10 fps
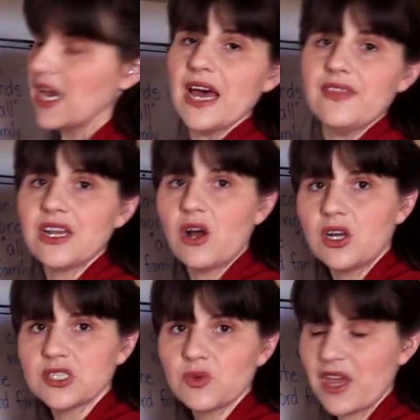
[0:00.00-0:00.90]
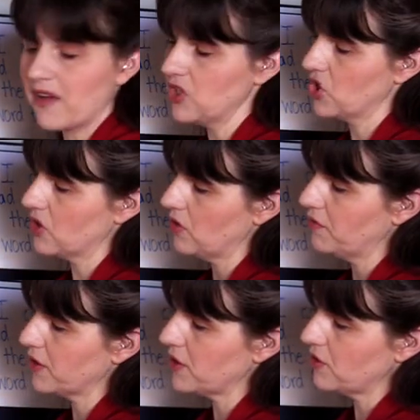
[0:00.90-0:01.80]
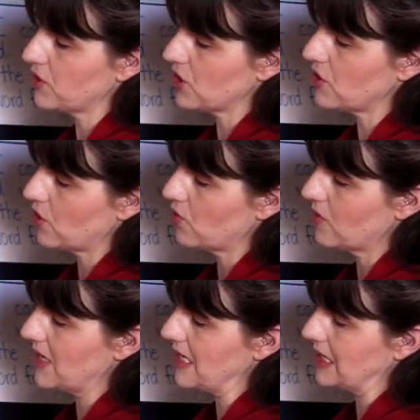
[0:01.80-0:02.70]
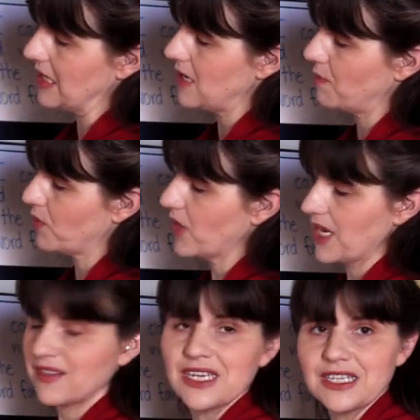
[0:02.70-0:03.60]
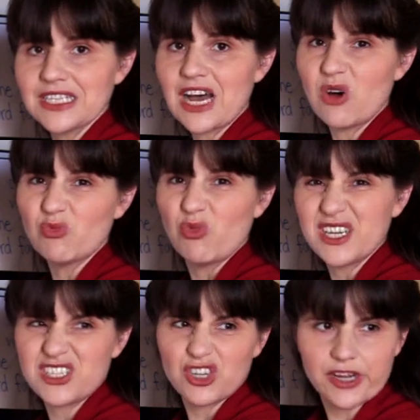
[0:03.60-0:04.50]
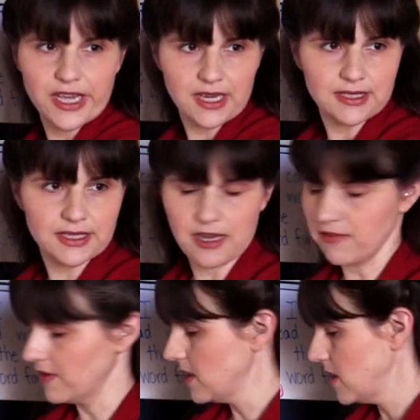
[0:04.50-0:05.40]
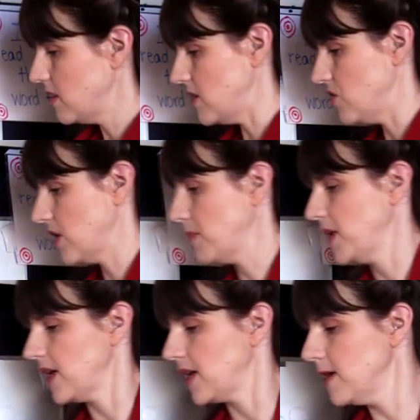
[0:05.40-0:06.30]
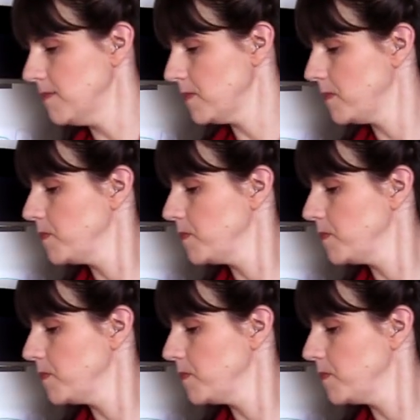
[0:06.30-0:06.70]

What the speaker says: And then also we have a journal for you, so you don't need to keep printing things out and waste your ink and stuff that you can pick up.